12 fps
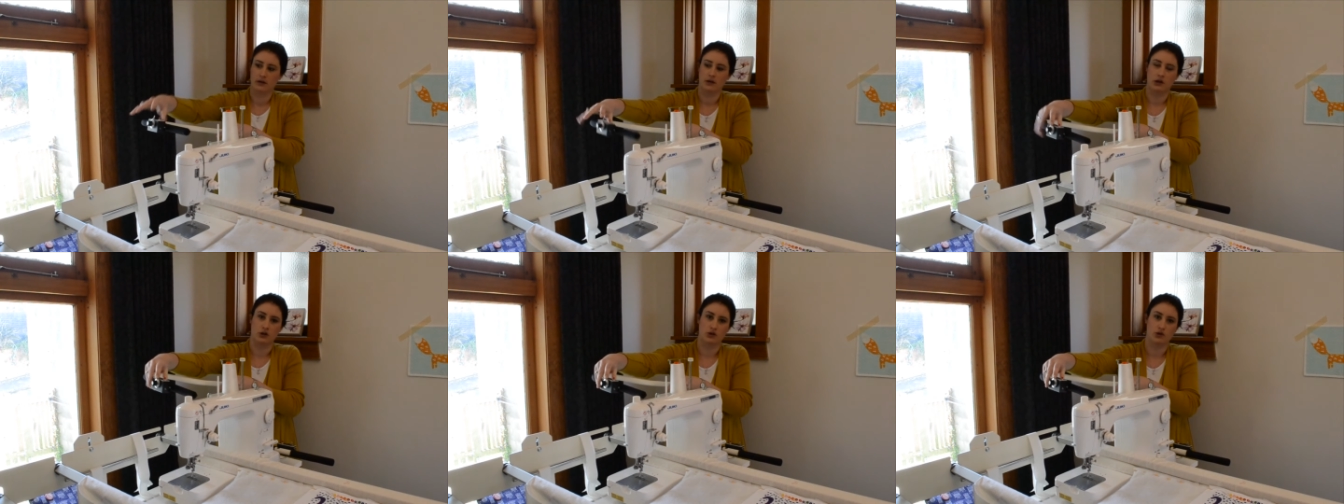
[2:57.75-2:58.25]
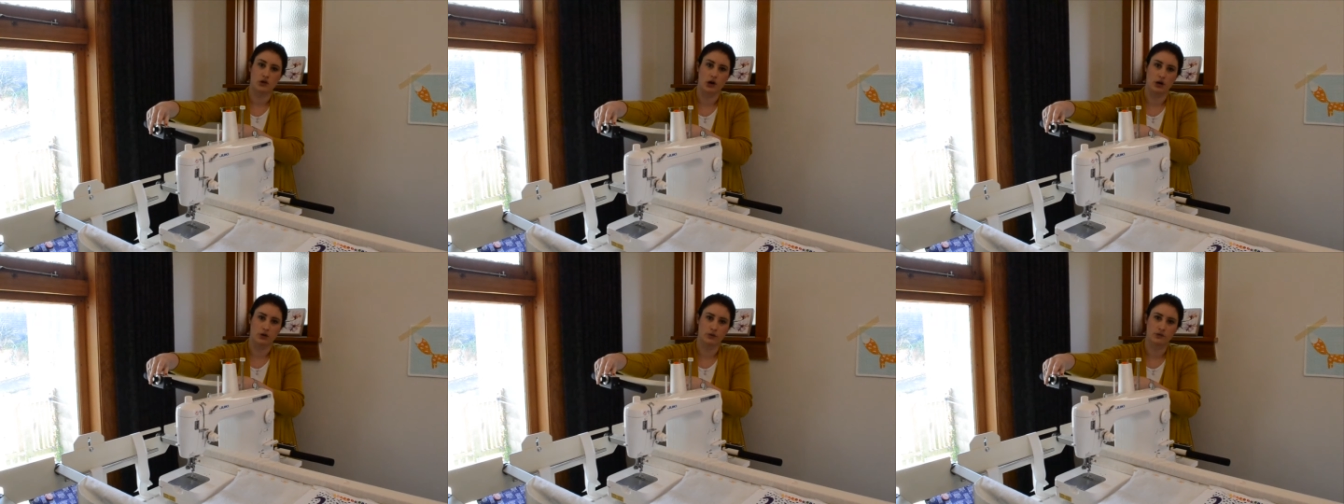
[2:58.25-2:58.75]

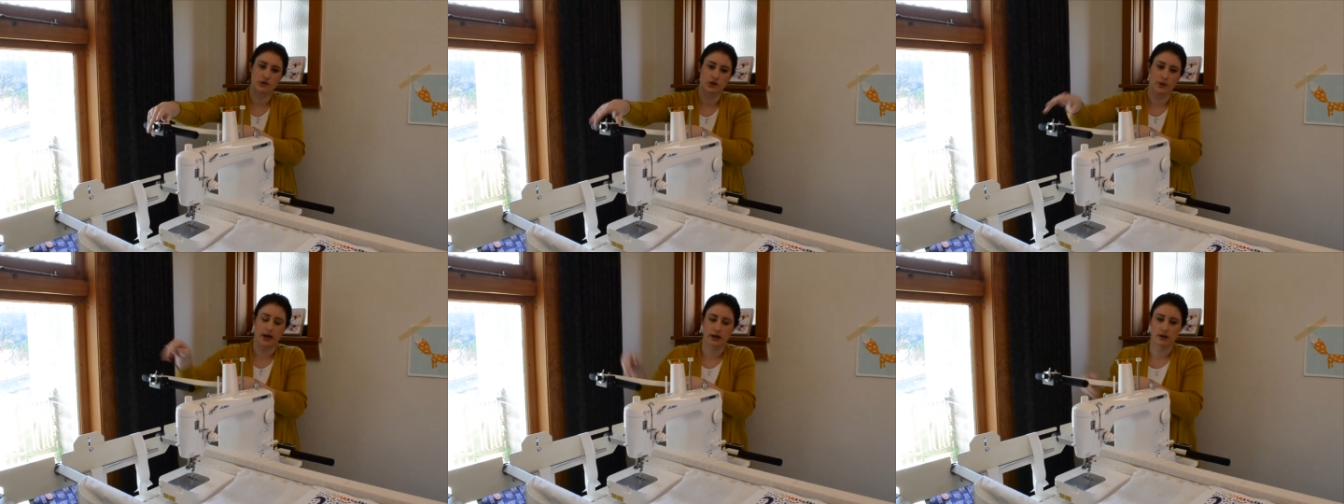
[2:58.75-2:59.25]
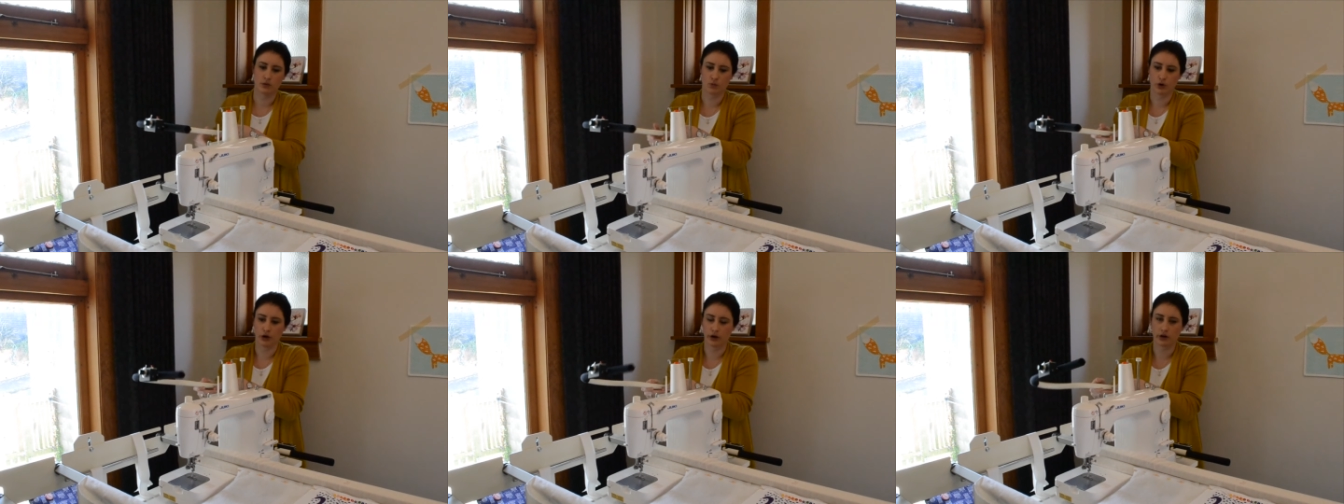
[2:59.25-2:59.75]
control so I
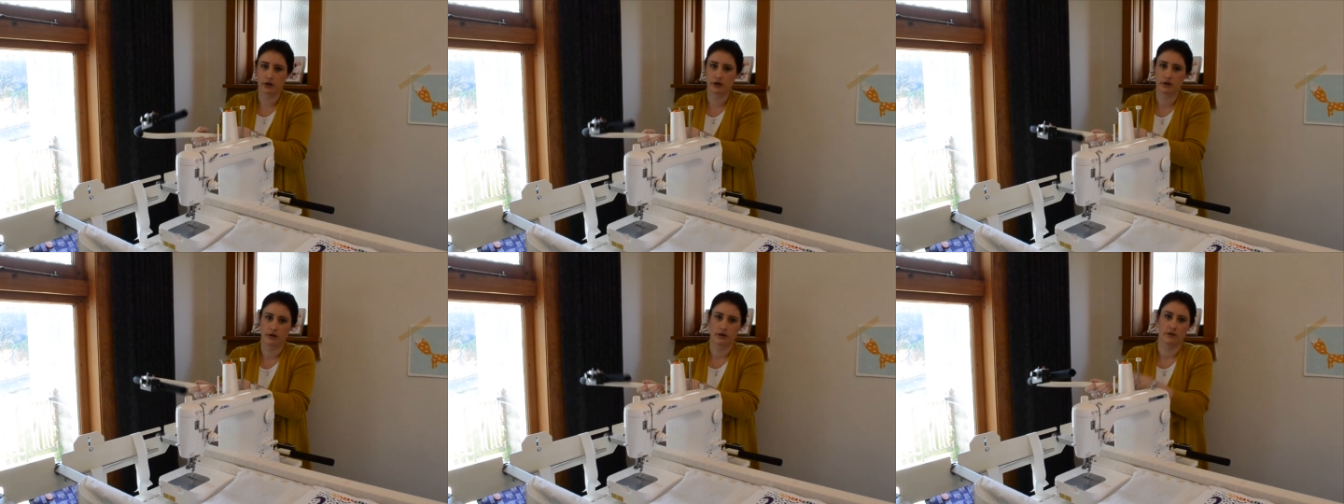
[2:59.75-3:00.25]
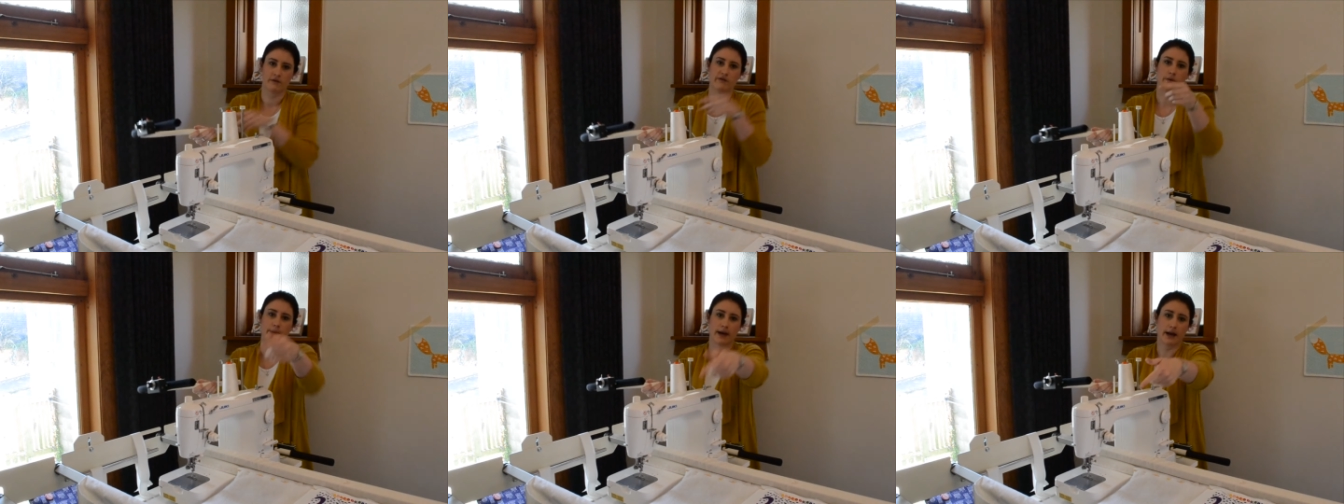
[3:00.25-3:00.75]
can work
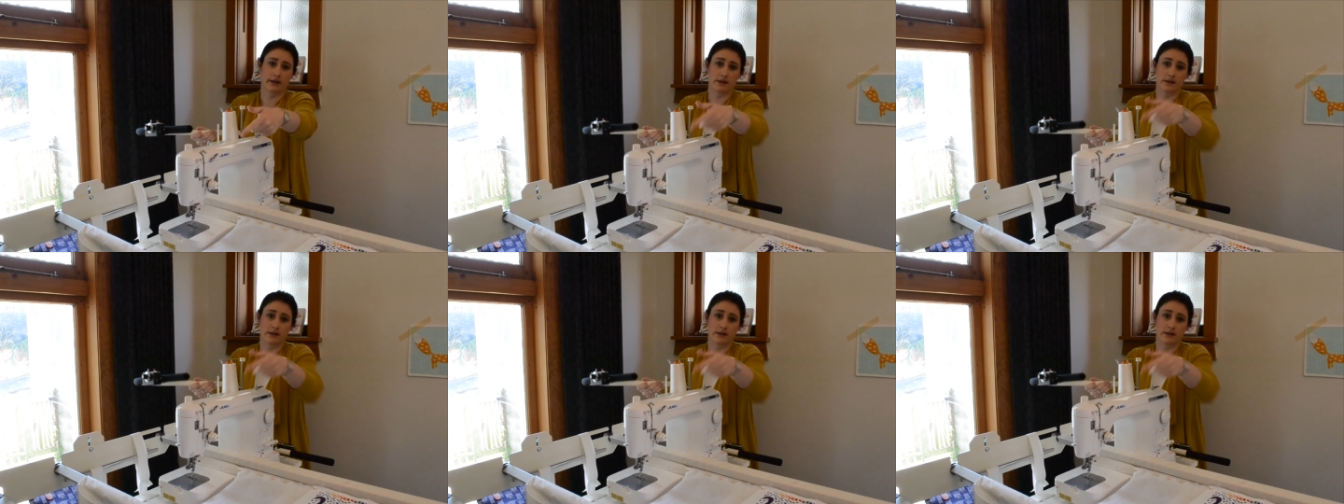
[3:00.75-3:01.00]
from the other